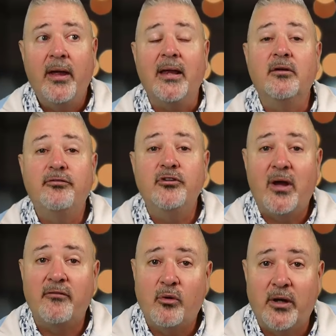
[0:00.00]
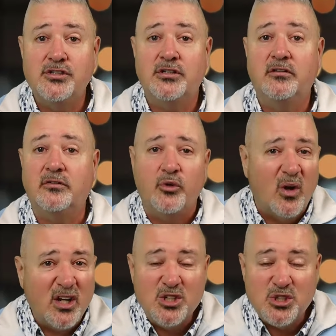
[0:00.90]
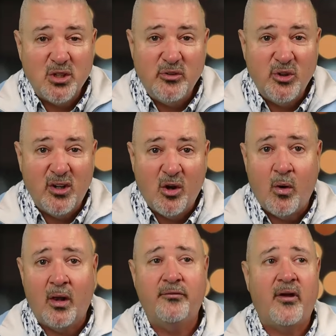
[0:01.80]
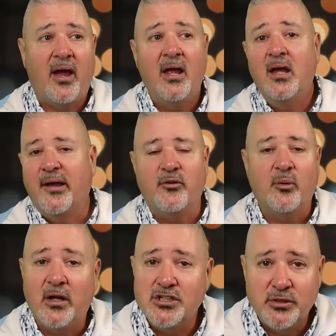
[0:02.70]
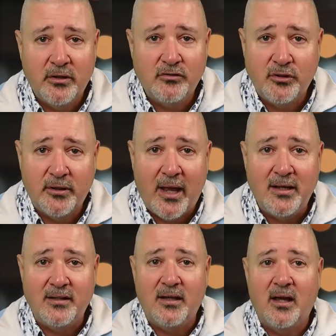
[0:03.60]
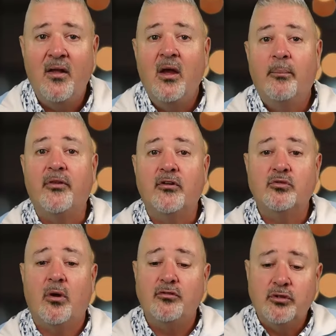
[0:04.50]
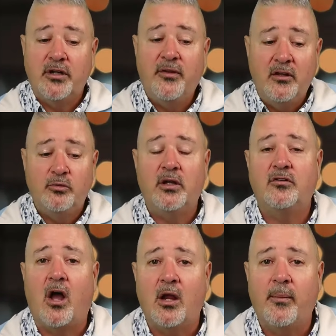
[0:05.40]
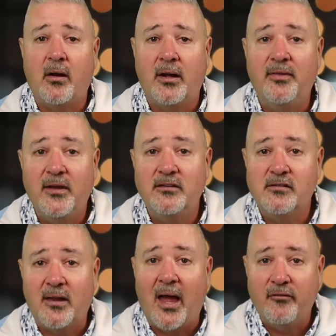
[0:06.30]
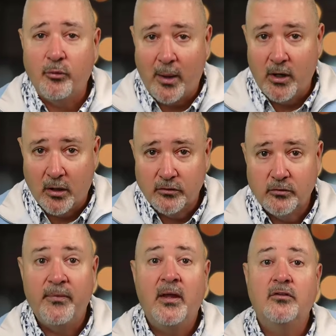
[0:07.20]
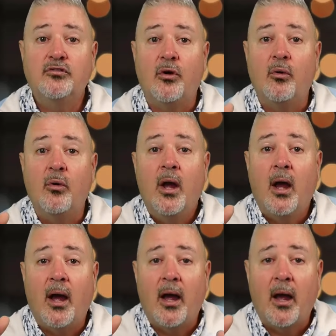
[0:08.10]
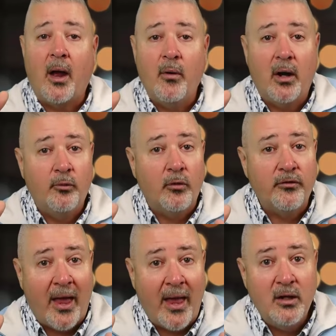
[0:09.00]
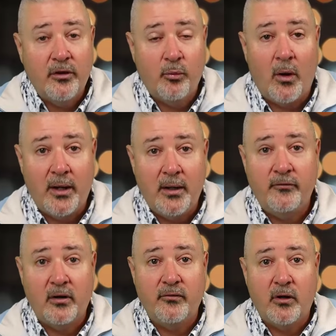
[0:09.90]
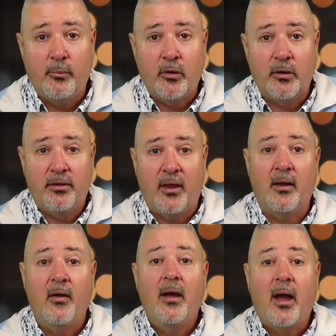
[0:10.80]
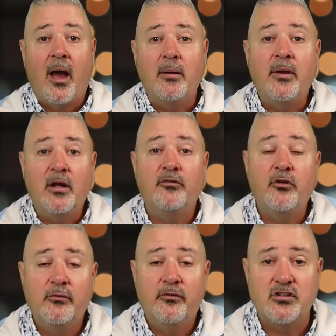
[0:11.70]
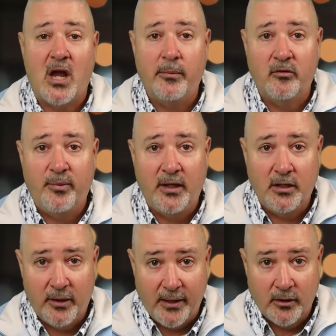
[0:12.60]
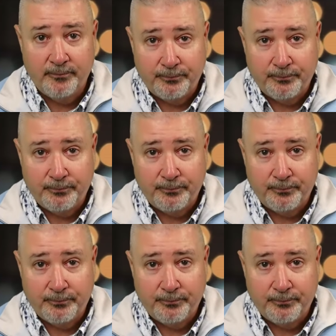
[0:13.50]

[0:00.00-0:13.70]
if you have questions, if you're unsure if you're going to qualify, if you're unsure it's a good idea. But those are also good things we can talk about in these live webinars. So I want to end with one very, very important thing. I am interviewing for the job of being your lender.